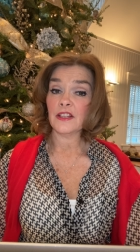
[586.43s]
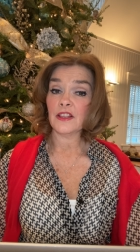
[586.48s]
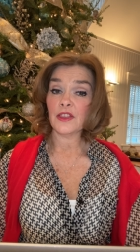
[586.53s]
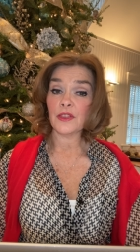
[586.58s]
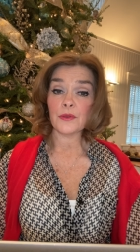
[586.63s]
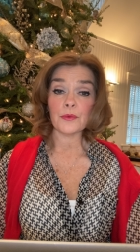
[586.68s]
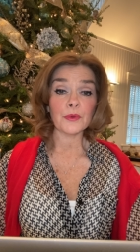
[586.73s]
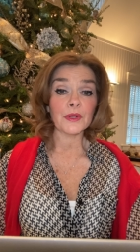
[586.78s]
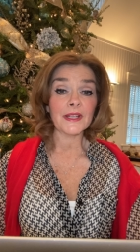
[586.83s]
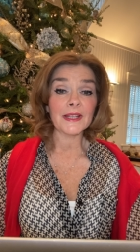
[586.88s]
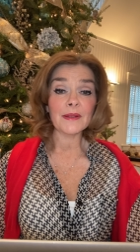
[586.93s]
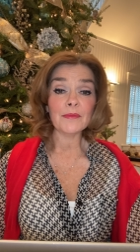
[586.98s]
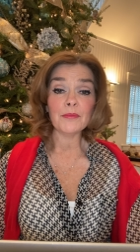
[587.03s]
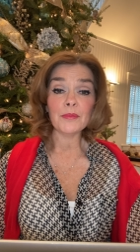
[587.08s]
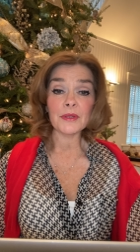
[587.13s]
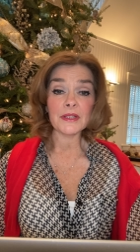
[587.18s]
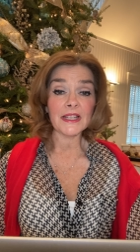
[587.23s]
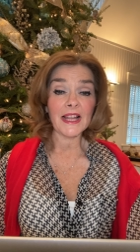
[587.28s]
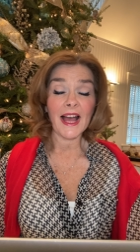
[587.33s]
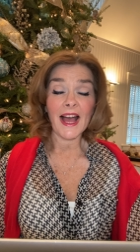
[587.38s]
Three
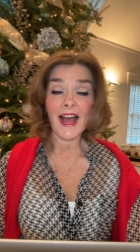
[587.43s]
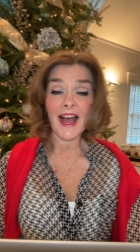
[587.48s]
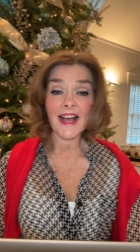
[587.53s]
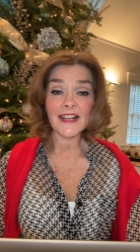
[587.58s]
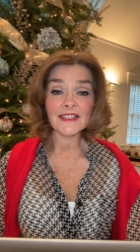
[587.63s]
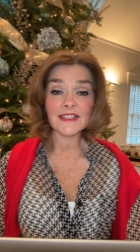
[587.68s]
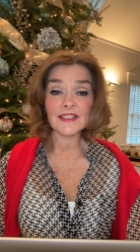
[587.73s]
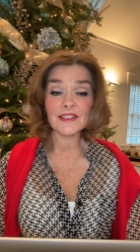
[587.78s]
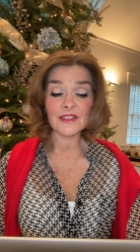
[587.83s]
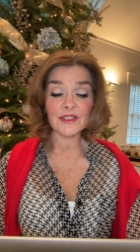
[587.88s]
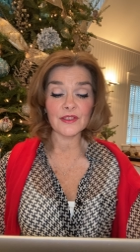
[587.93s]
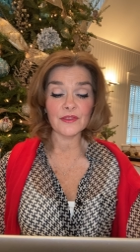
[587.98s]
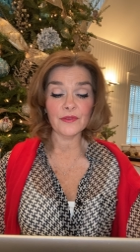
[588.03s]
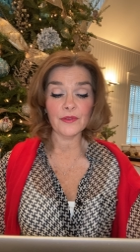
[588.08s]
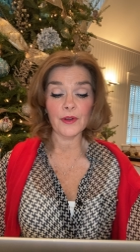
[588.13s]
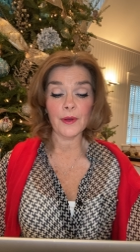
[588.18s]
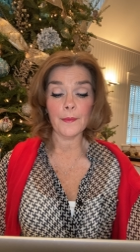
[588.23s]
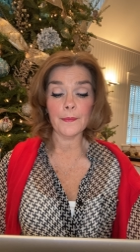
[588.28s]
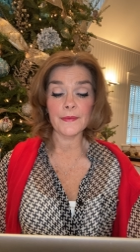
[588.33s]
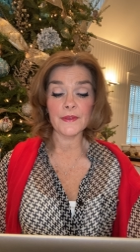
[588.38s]
blasts
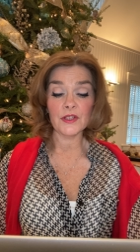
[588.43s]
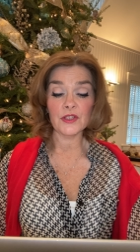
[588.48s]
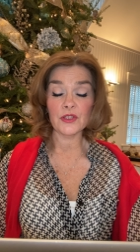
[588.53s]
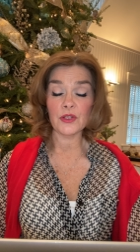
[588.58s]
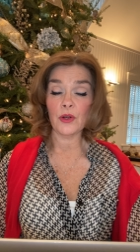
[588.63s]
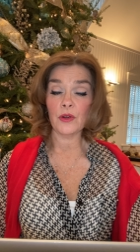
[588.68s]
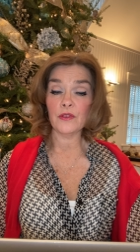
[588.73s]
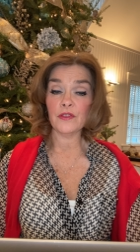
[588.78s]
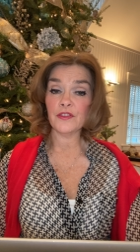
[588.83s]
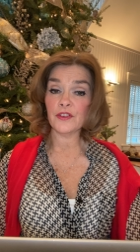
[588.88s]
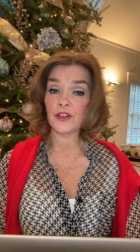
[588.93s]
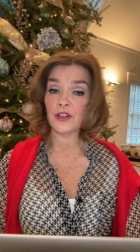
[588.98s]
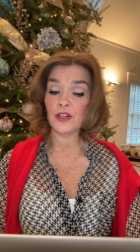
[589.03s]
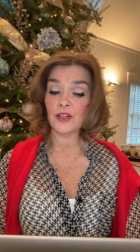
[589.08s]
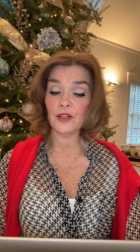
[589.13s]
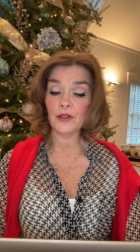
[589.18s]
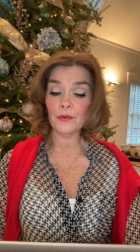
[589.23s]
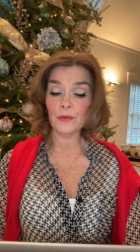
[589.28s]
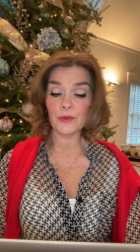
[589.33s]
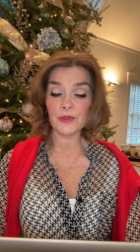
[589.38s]
from the
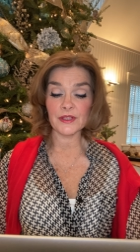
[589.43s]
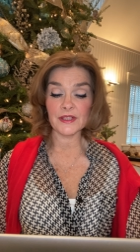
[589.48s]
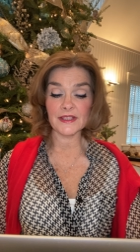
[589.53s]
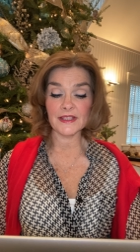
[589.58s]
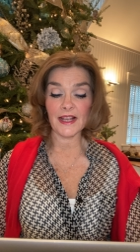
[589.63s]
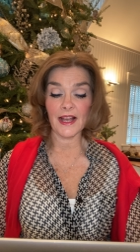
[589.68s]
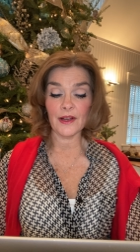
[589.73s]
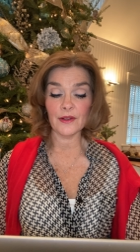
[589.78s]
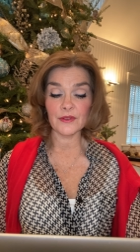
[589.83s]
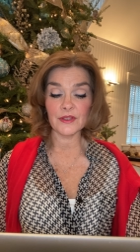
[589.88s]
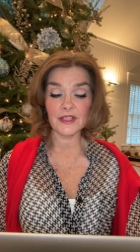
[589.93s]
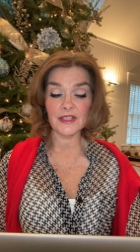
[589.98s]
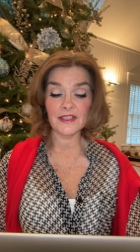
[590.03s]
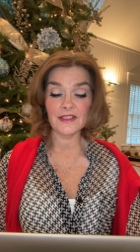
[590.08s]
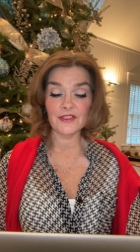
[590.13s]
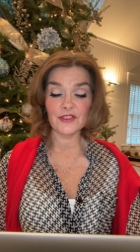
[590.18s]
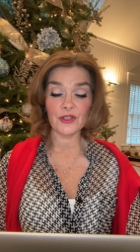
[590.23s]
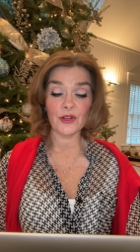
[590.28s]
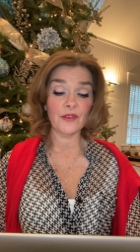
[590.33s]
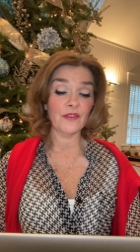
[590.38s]
shofar were sounded,
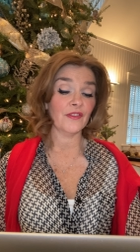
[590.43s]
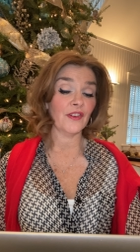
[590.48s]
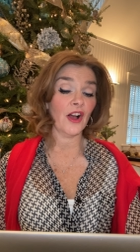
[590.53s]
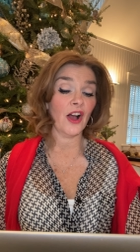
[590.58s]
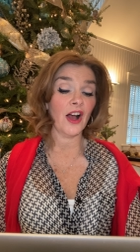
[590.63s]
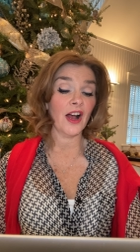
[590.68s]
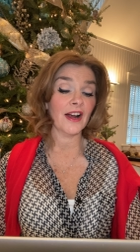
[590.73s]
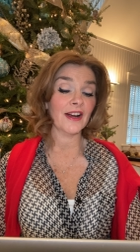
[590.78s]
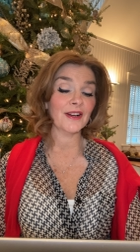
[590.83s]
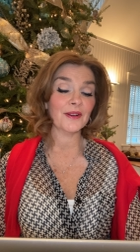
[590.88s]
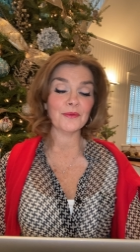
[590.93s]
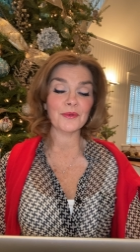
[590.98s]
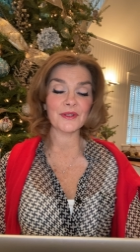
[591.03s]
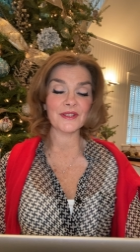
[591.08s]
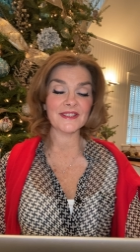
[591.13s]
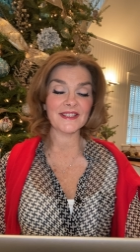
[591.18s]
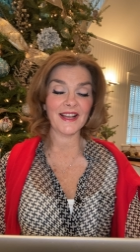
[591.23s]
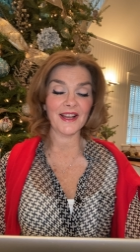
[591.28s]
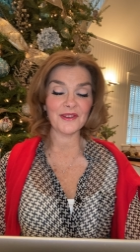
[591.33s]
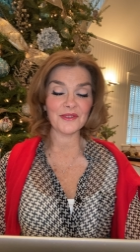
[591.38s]
shofar were
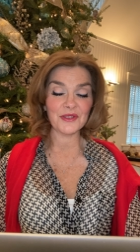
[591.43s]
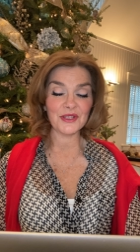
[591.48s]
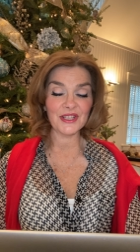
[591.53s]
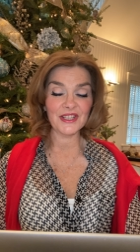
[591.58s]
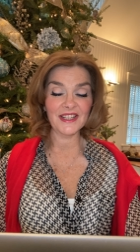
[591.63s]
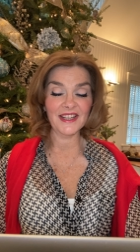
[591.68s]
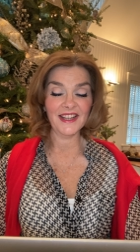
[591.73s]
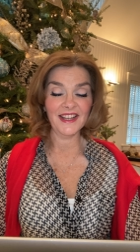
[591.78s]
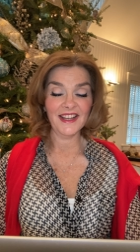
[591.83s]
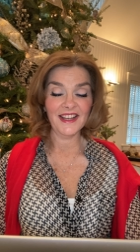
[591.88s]
sounded.